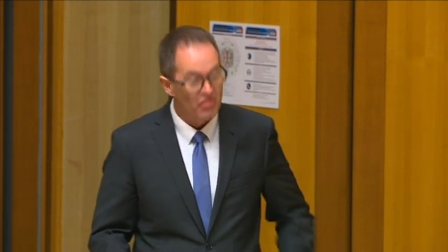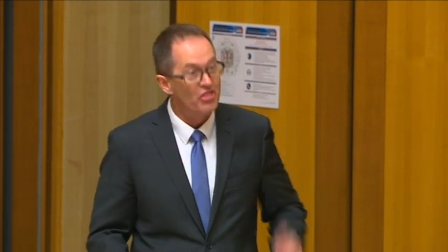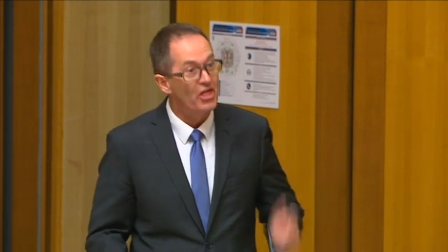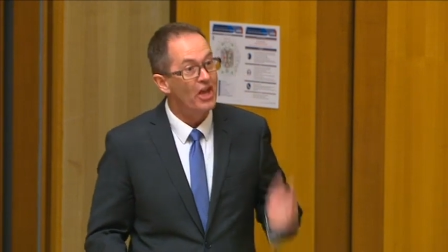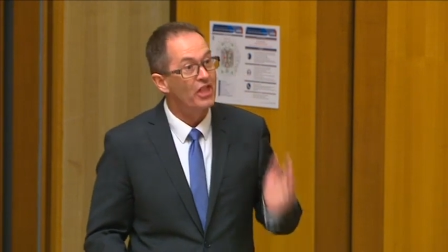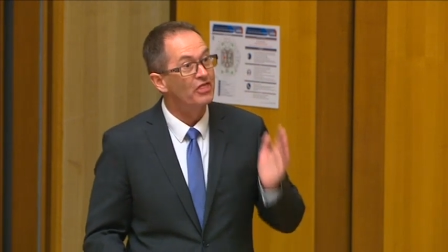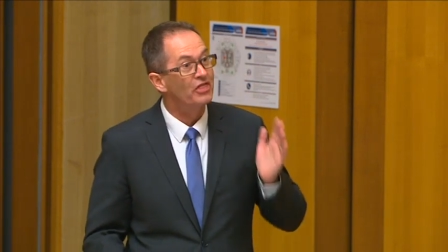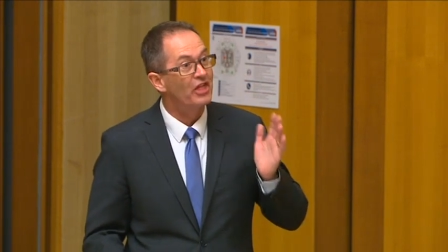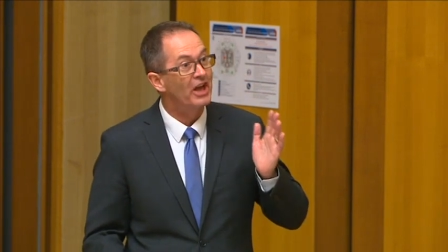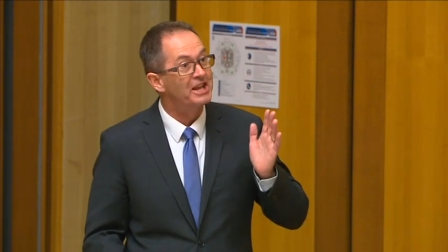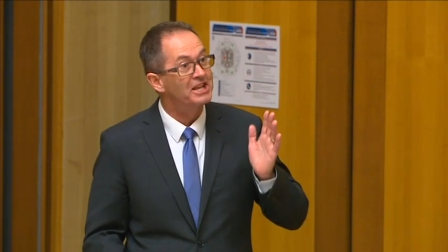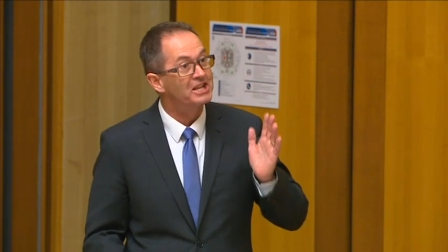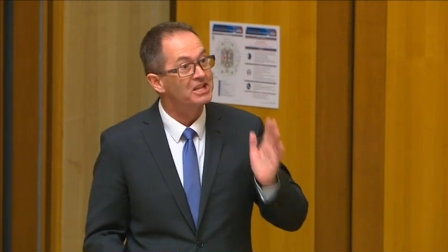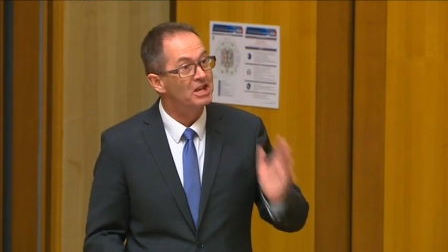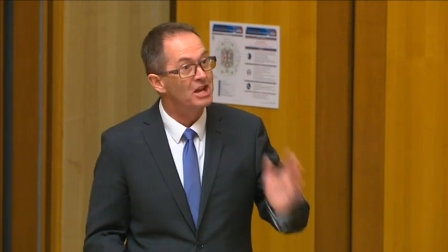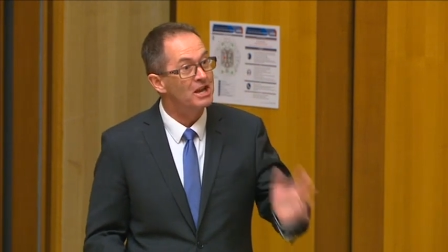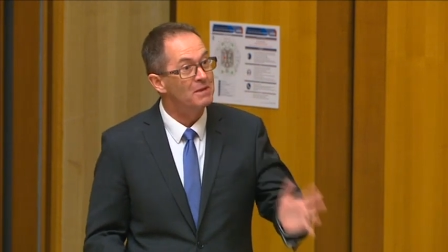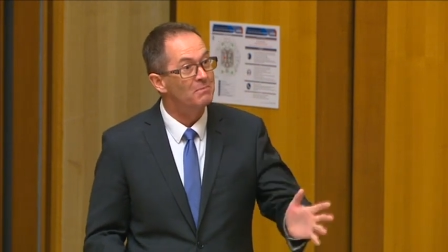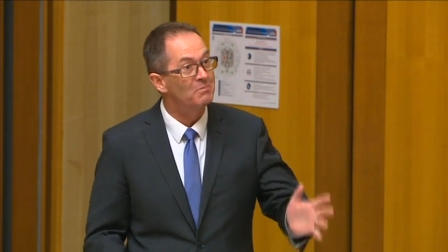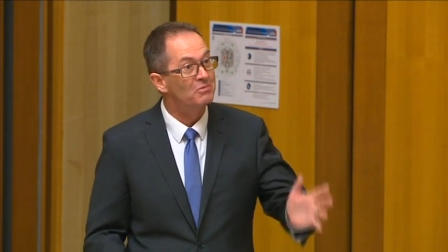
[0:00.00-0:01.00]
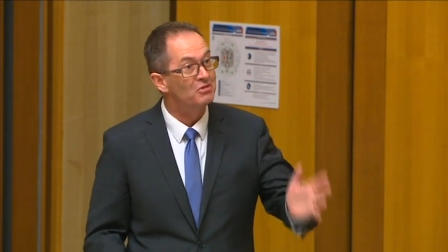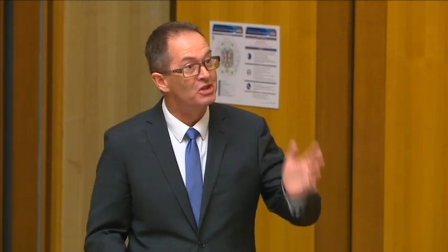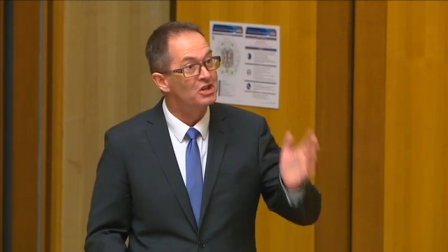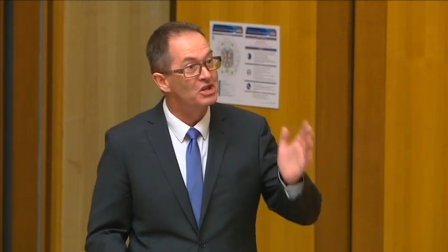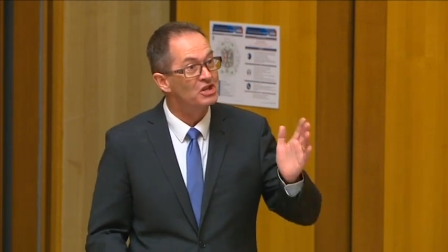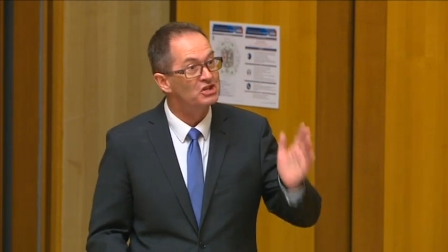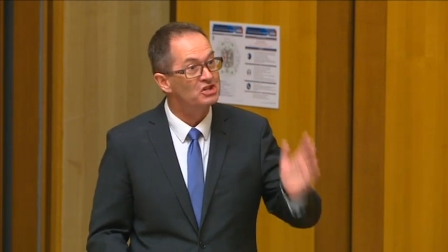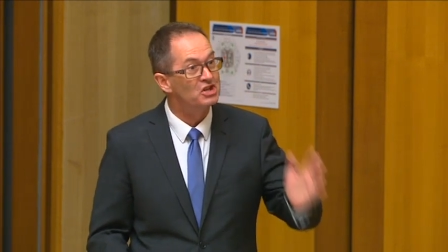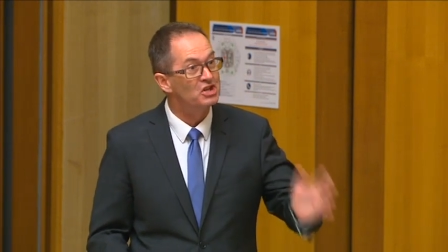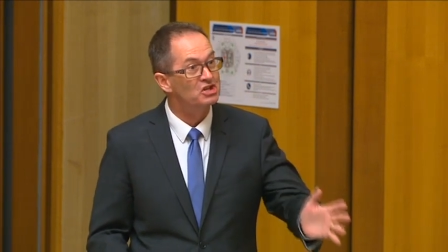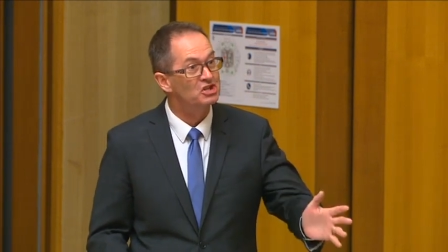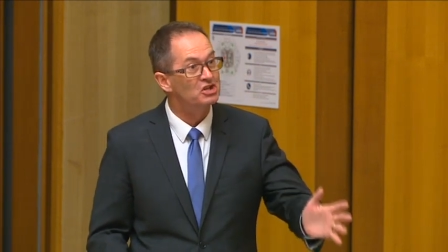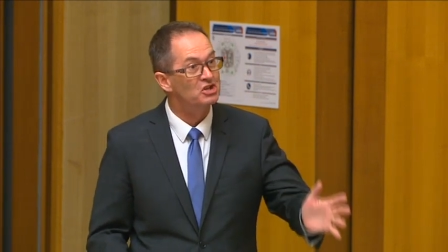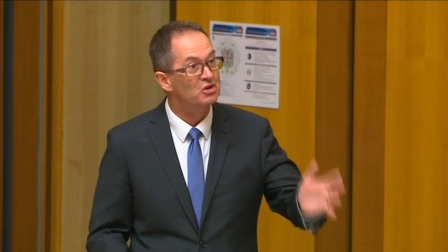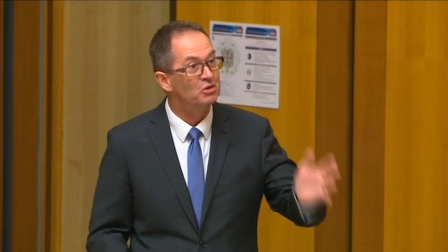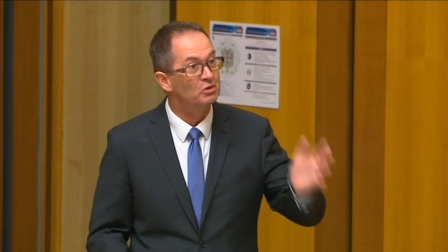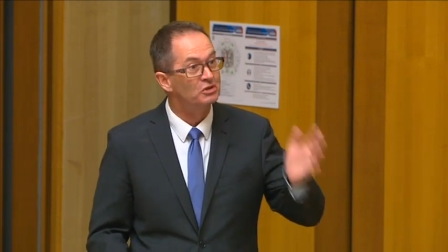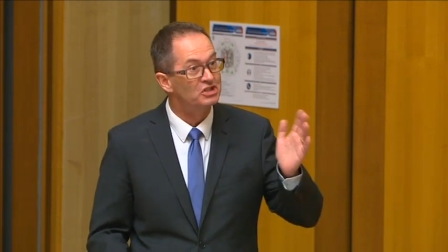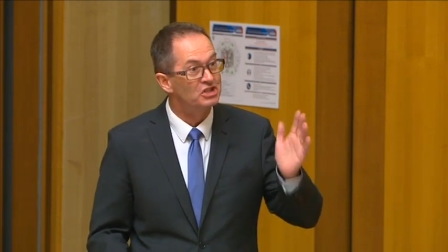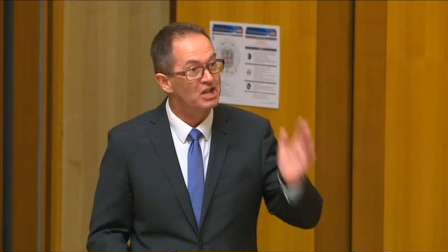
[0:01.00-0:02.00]
that they keep the
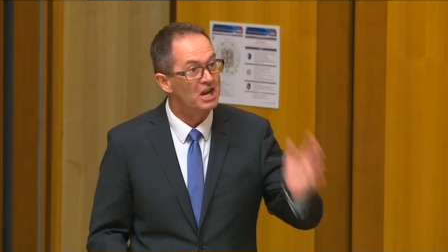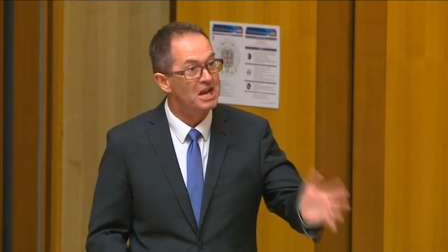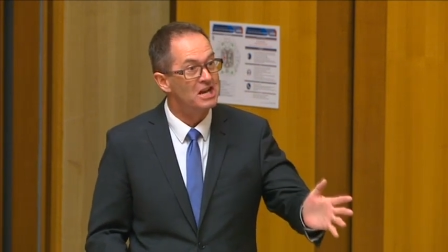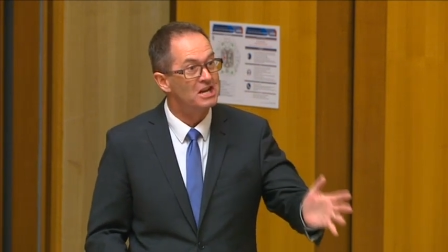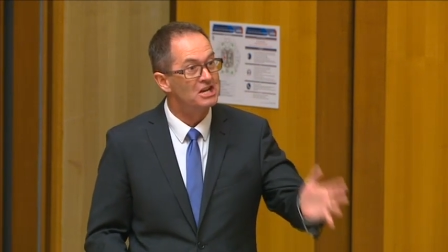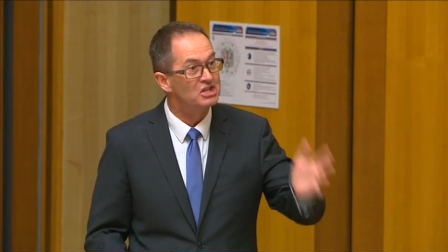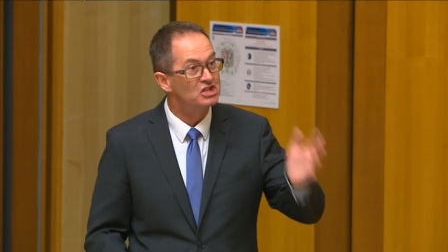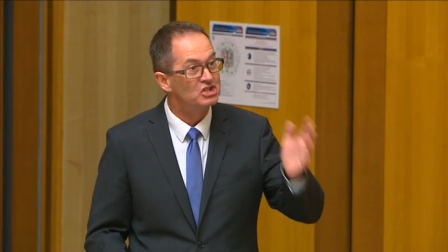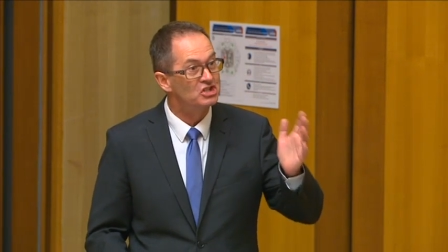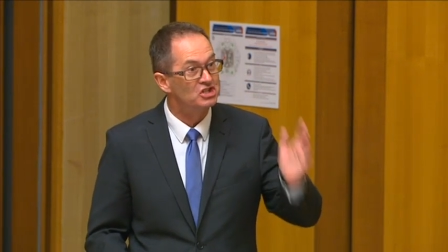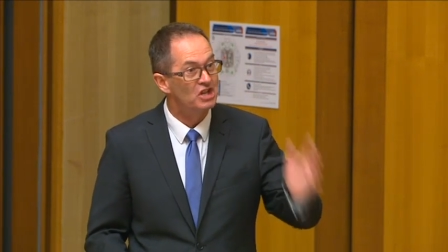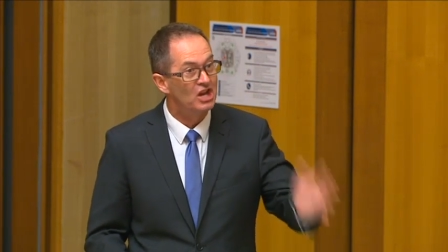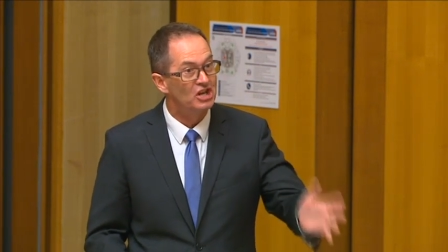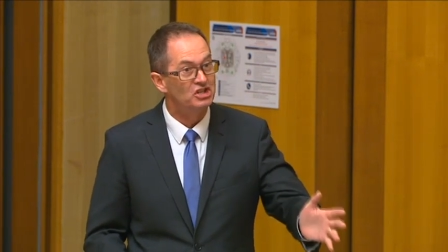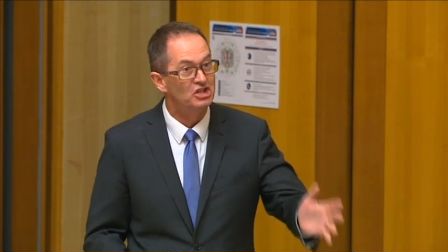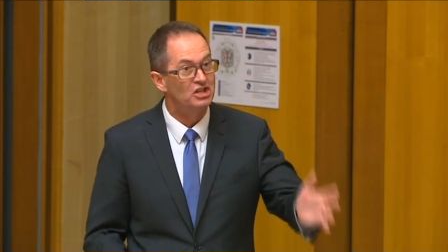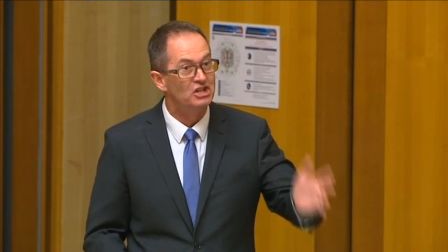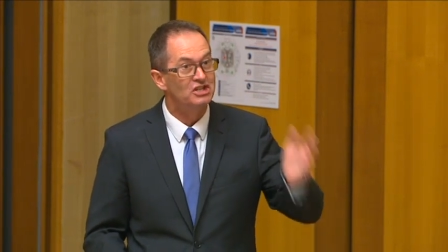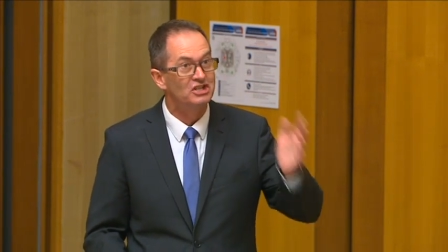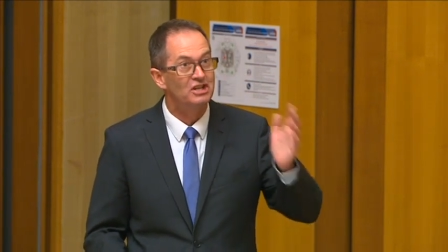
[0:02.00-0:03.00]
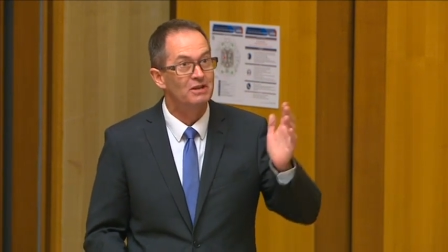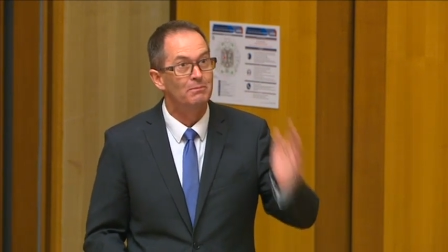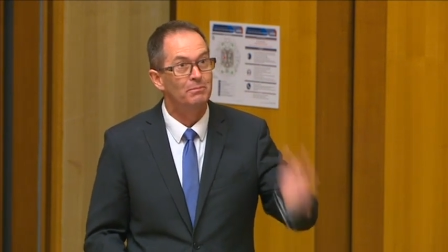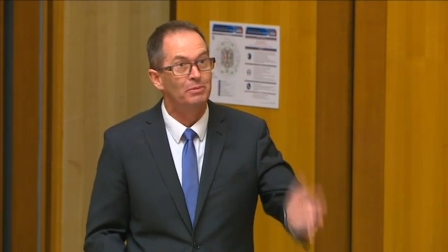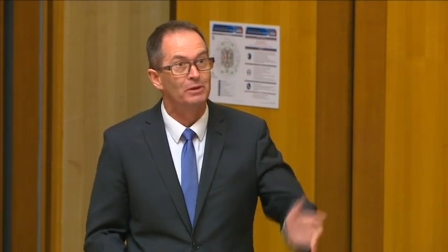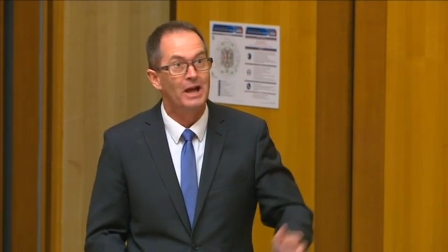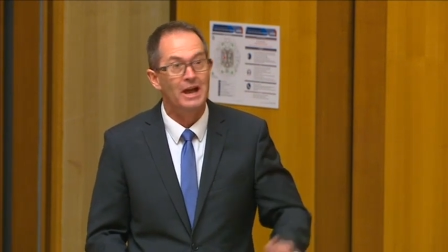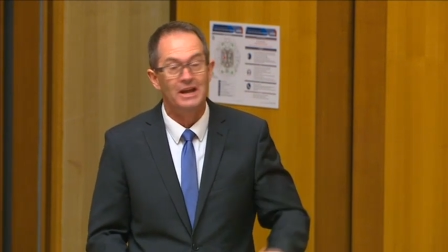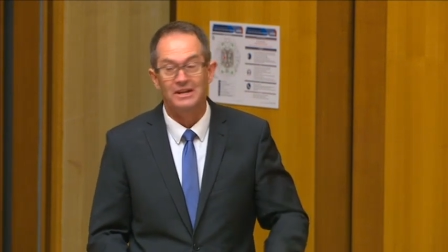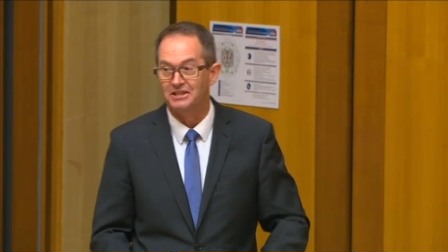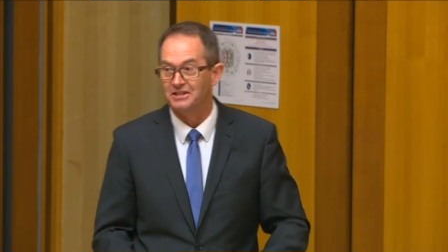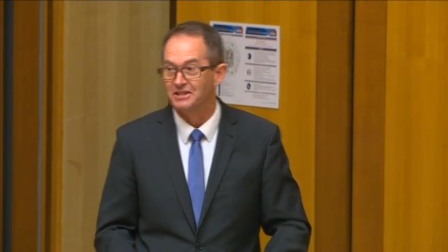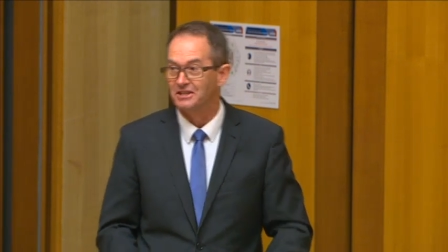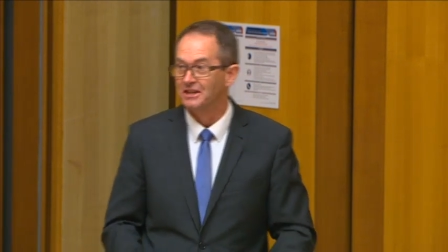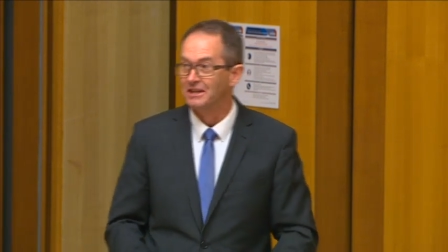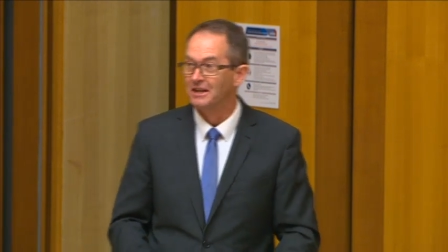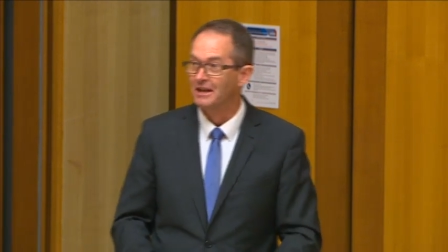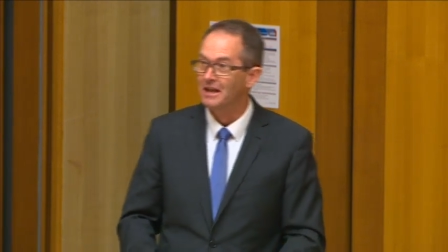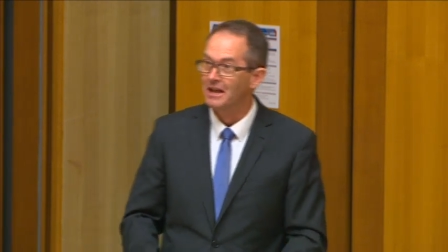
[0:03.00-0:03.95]
additional 10 sessions in place.